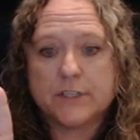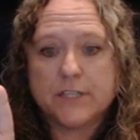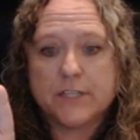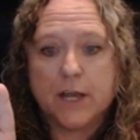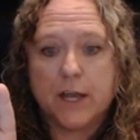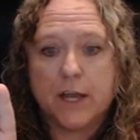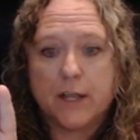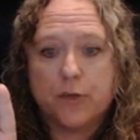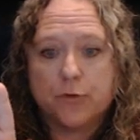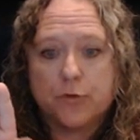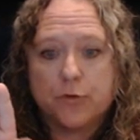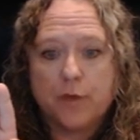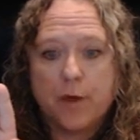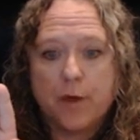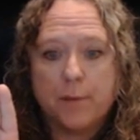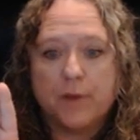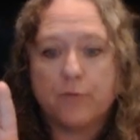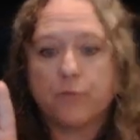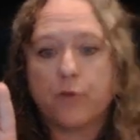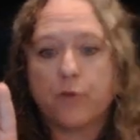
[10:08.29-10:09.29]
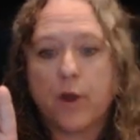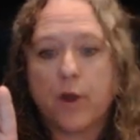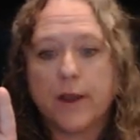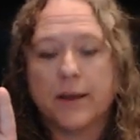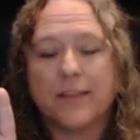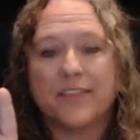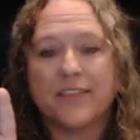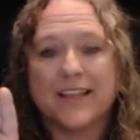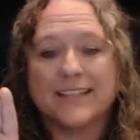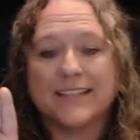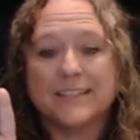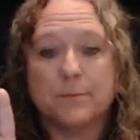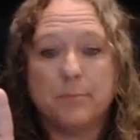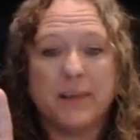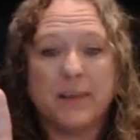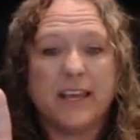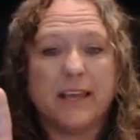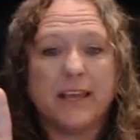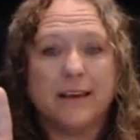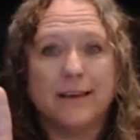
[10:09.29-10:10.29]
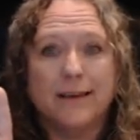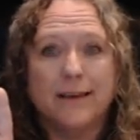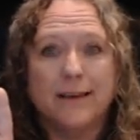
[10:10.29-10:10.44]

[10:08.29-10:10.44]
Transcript: tuck your thumb in front. That's a B.